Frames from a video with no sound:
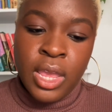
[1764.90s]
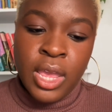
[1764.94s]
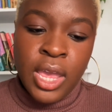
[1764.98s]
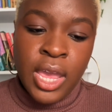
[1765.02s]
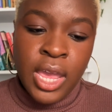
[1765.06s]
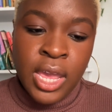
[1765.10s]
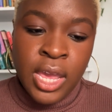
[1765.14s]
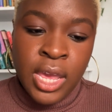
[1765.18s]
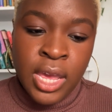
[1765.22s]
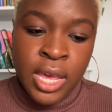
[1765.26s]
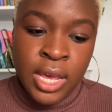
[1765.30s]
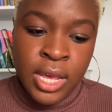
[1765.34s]

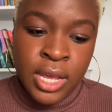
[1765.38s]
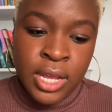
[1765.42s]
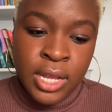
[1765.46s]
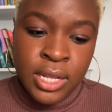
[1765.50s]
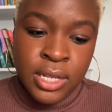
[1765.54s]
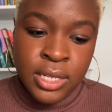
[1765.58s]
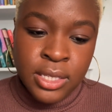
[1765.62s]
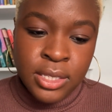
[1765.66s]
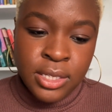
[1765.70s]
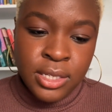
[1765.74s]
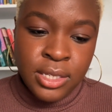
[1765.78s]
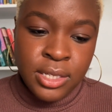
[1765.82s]

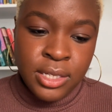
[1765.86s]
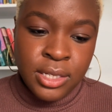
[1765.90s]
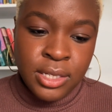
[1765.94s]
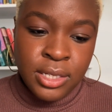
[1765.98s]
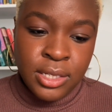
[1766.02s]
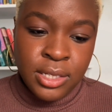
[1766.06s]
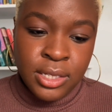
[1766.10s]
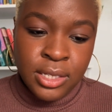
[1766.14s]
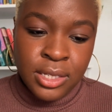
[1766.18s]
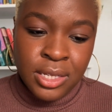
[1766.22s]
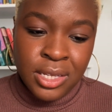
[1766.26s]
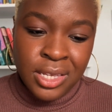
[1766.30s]
And
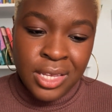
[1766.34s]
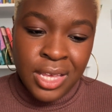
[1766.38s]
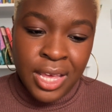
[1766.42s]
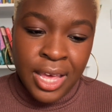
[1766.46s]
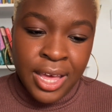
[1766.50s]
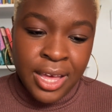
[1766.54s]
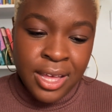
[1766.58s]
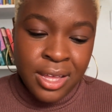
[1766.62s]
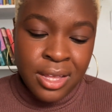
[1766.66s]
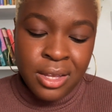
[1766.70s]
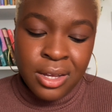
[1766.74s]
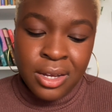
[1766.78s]

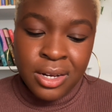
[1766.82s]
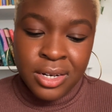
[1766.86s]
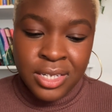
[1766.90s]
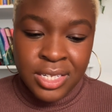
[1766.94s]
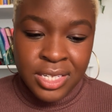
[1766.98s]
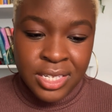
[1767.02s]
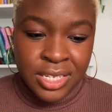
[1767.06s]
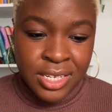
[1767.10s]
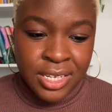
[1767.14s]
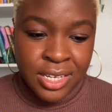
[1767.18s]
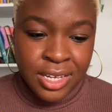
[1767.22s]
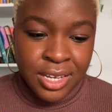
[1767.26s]
yeah,
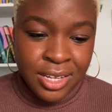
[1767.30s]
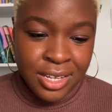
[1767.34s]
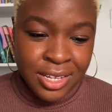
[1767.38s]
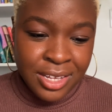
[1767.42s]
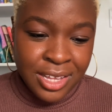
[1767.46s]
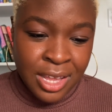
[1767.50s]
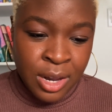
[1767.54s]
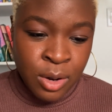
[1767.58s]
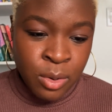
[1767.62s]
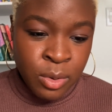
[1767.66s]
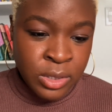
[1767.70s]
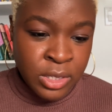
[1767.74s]
honestly,
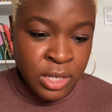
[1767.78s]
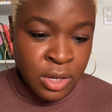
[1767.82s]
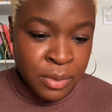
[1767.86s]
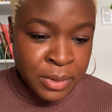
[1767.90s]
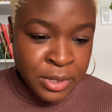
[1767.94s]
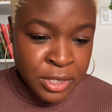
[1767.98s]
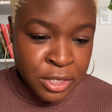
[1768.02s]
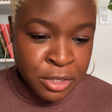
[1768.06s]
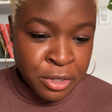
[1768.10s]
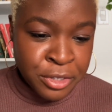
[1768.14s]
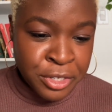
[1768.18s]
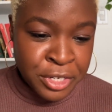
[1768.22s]
I don't want to talk
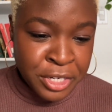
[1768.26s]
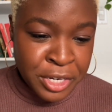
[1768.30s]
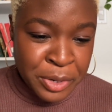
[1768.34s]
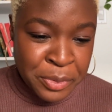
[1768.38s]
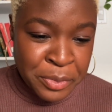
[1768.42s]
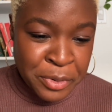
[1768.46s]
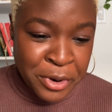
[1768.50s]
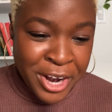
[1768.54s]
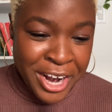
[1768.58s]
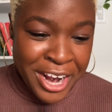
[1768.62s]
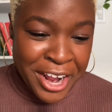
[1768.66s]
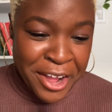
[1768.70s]
about Shoji
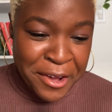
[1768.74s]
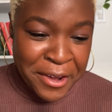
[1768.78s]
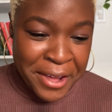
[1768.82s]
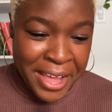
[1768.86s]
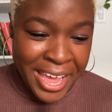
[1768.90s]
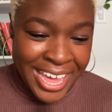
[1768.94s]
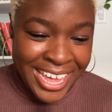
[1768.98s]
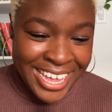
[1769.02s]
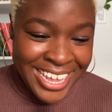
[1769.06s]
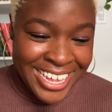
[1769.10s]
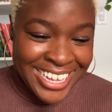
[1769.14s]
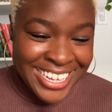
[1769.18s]
anymore.
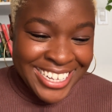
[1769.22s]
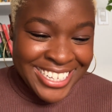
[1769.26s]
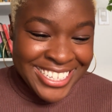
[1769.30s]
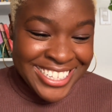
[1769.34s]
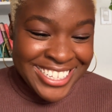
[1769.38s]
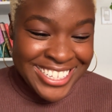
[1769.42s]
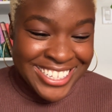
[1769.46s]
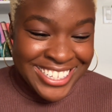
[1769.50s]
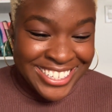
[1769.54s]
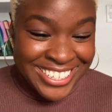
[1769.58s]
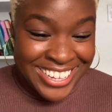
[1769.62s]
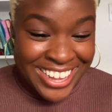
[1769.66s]
Okay,
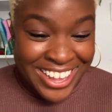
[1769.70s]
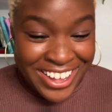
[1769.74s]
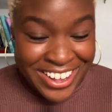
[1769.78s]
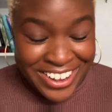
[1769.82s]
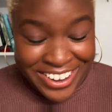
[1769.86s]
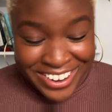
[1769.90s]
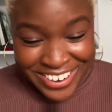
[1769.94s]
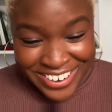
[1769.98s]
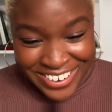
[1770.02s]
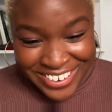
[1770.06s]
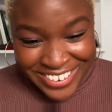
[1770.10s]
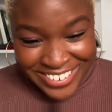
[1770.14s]

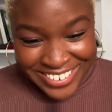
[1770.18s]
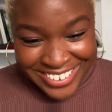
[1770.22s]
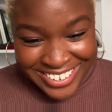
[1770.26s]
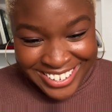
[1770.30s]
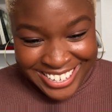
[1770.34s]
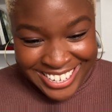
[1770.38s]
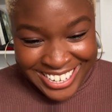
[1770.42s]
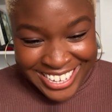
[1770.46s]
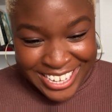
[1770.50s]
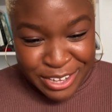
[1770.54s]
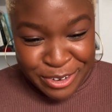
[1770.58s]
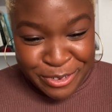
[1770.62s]

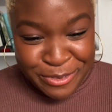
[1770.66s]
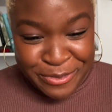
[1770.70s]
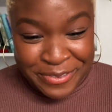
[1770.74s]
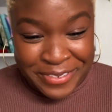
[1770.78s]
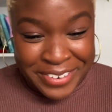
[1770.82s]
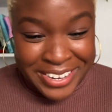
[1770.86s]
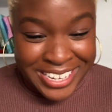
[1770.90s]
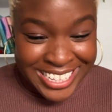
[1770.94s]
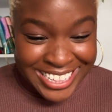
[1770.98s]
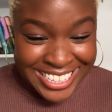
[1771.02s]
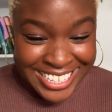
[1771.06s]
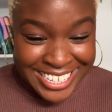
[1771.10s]
so
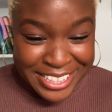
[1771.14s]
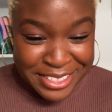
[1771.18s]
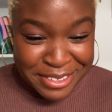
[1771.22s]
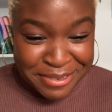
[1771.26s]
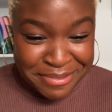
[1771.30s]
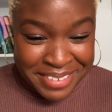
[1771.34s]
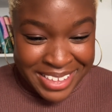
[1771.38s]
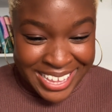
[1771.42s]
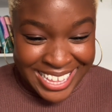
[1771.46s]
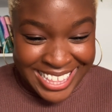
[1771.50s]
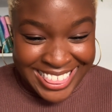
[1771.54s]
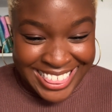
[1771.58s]
really the
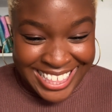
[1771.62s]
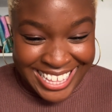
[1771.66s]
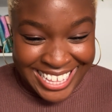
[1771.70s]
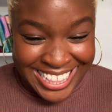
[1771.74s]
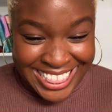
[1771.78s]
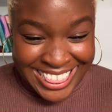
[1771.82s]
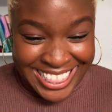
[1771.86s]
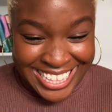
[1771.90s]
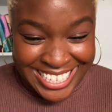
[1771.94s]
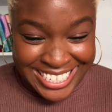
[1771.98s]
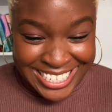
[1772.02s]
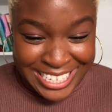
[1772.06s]
big
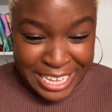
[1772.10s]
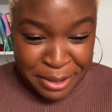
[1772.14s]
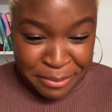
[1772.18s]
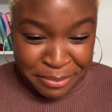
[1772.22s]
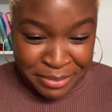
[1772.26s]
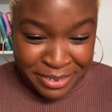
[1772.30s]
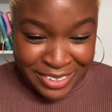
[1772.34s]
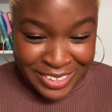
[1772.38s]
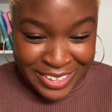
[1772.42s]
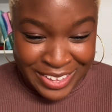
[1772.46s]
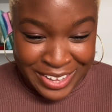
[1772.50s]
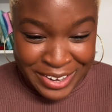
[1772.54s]
thing this
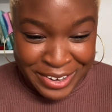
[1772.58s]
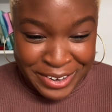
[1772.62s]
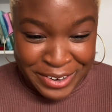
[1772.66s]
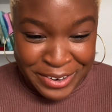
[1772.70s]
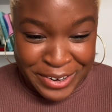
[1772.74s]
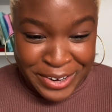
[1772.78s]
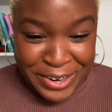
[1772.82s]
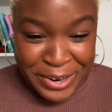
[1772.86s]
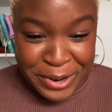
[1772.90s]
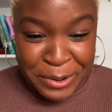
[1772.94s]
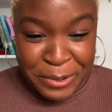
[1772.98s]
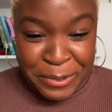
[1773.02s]

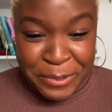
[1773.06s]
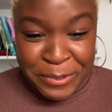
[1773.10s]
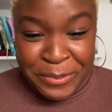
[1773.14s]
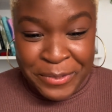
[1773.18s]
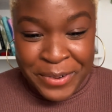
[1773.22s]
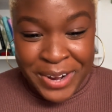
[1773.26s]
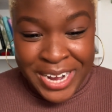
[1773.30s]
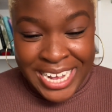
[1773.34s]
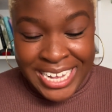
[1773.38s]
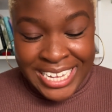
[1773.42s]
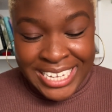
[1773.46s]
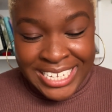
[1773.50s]
episode
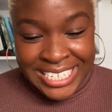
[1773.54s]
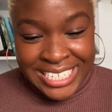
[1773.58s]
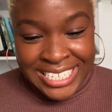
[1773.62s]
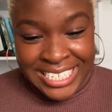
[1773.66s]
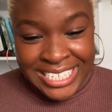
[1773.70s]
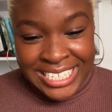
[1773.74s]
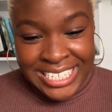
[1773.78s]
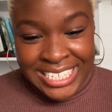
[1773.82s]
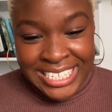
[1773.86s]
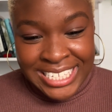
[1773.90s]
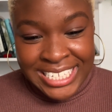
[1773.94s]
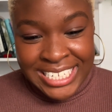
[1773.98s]

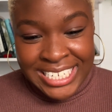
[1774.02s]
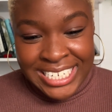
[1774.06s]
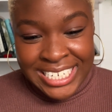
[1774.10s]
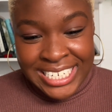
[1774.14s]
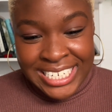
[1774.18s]
was